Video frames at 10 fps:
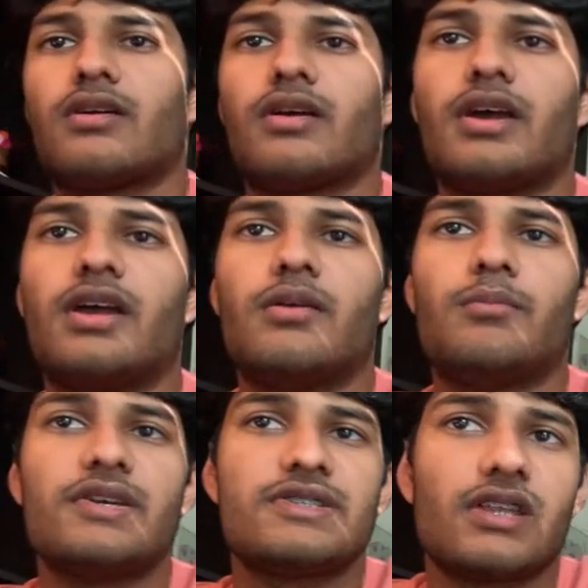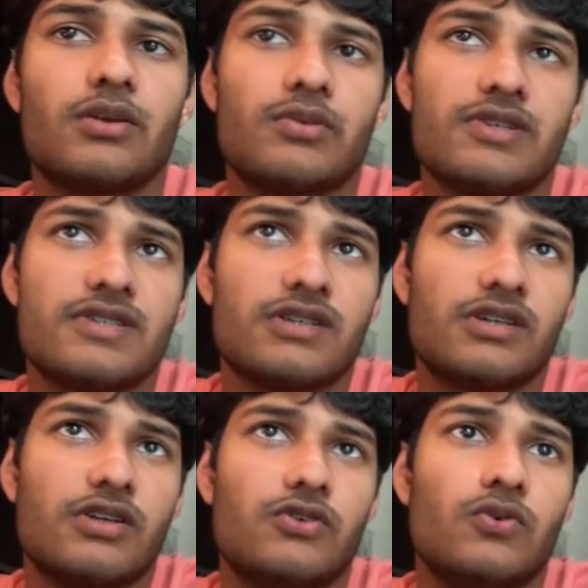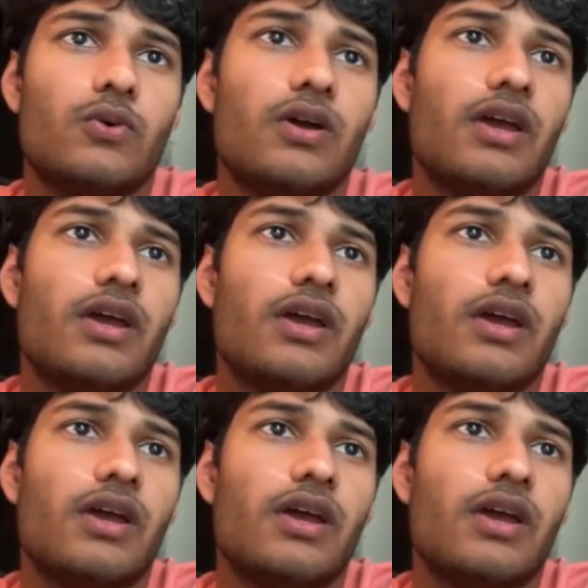And basically what this is going to do